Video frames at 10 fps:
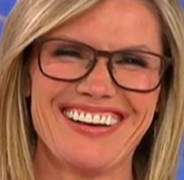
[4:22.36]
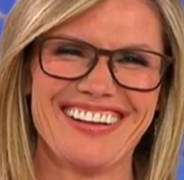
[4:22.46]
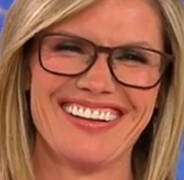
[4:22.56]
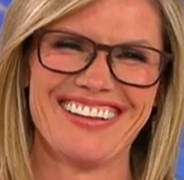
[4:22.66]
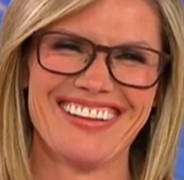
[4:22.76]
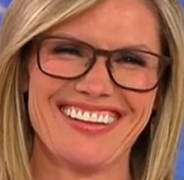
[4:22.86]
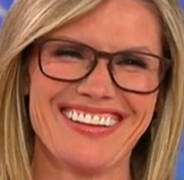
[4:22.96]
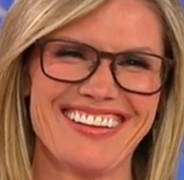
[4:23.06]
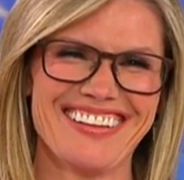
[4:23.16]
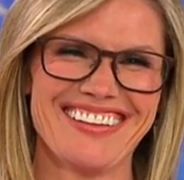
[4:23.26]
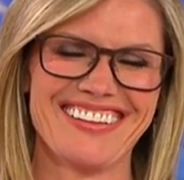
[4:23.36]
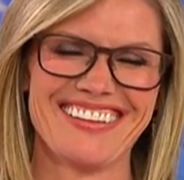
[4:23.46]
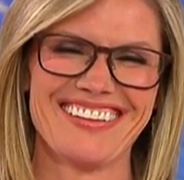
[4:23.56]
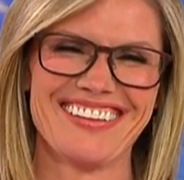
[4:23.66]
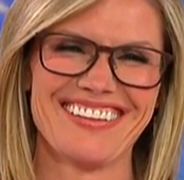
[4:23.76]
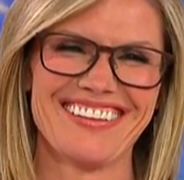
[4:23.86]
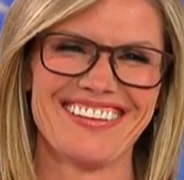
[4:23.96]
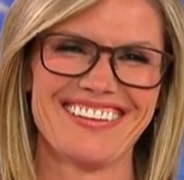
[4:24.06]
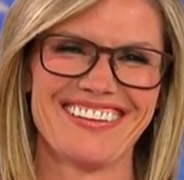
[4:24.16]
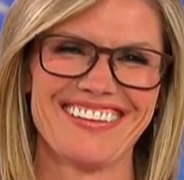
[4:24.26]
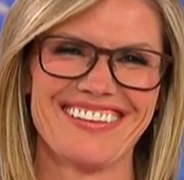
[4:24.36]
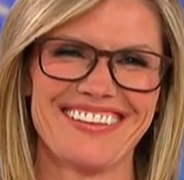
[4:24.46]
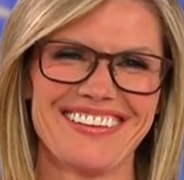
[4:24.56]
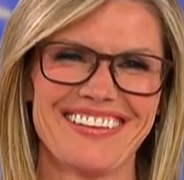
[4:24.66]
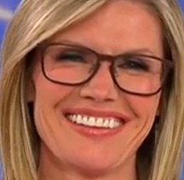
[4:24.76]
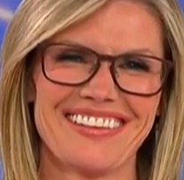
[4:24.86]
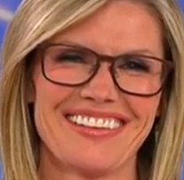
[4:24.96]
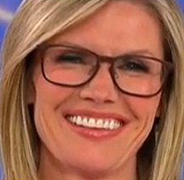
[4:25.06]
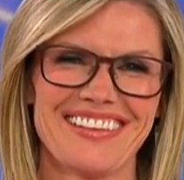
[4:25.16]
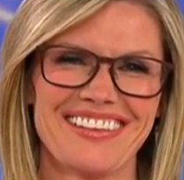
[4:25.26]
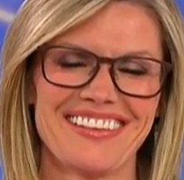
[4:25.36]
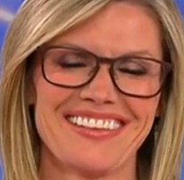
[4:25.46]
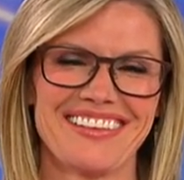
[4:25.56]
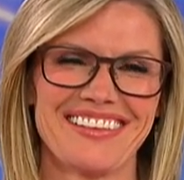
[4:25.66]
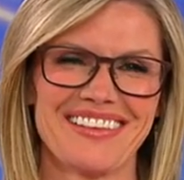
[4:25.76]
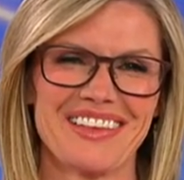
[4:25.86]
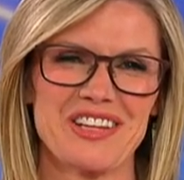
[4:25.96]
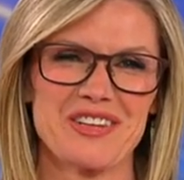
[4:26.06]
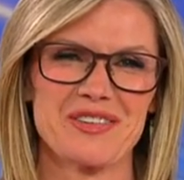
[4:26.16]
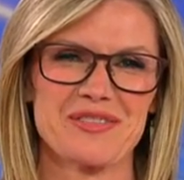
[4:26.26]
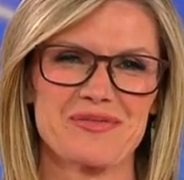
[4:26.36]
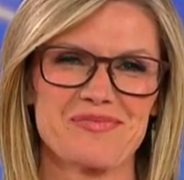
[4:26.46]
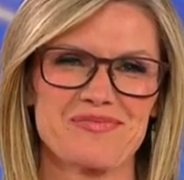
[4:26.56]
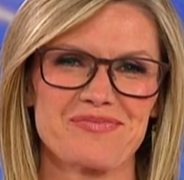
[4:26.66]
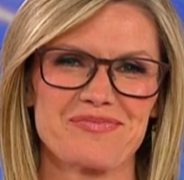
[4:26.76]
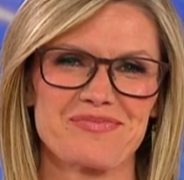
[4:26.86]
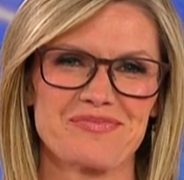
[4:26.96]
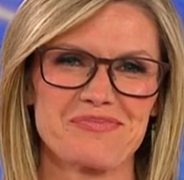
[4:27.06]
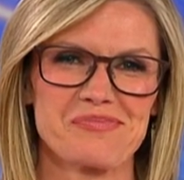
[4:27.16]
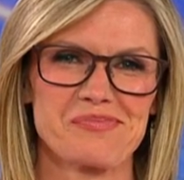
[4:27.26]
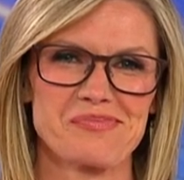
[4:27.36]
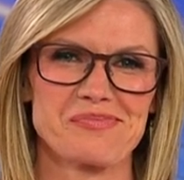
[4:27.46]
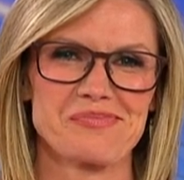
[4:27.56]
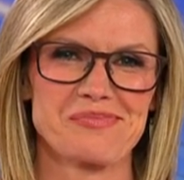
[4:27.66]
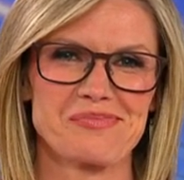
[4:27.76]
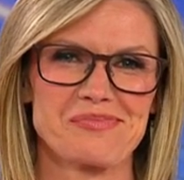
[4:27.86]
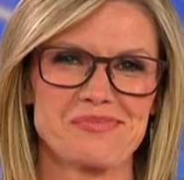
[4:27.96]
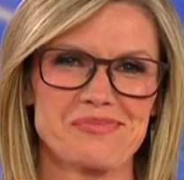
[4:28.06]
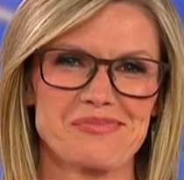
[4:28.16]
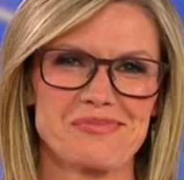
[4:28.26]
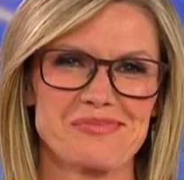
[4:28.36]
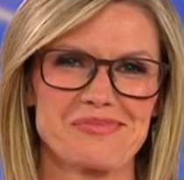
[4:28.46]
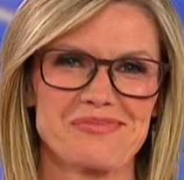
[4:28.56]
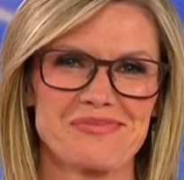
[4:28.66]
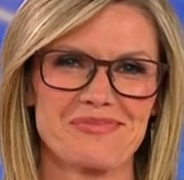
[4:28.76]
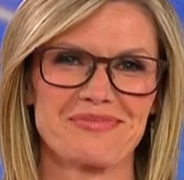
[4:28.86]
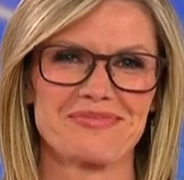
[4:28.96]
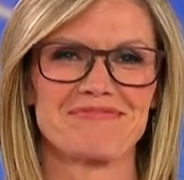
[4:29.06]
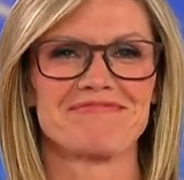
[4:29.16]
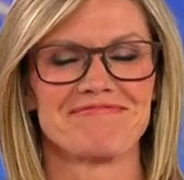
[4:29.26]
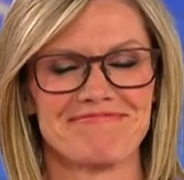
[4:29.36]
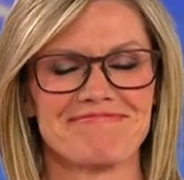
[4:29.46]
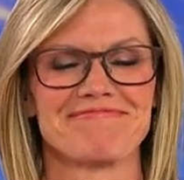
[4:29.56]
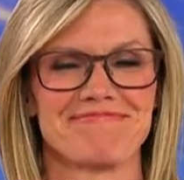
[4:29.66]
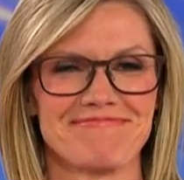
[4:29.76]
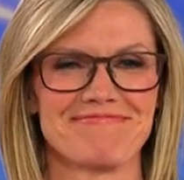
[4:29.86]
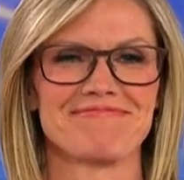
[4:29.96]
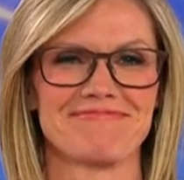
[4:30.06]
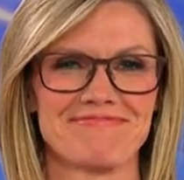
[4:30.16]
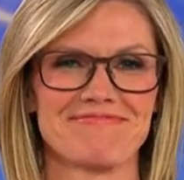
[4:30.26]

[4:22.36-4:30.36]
[no speech]